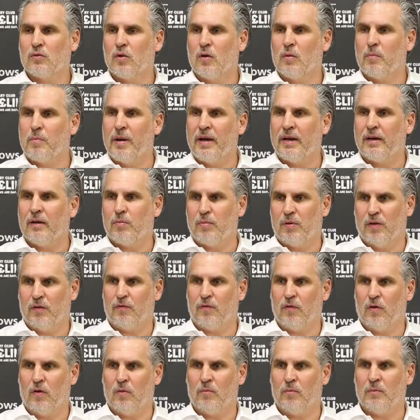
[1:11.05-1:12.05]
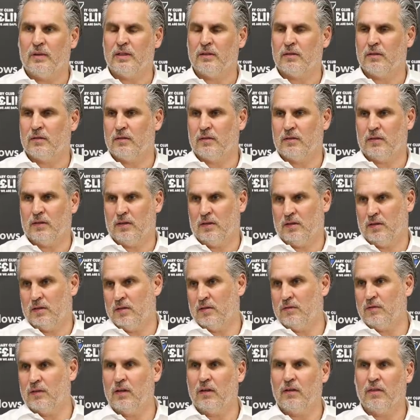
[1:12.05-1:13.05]
a better performance
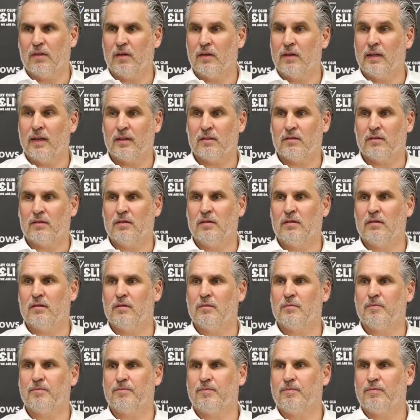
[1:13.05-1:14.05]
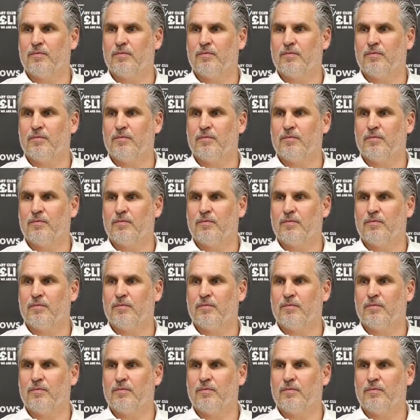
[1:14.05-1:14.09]
in the next season.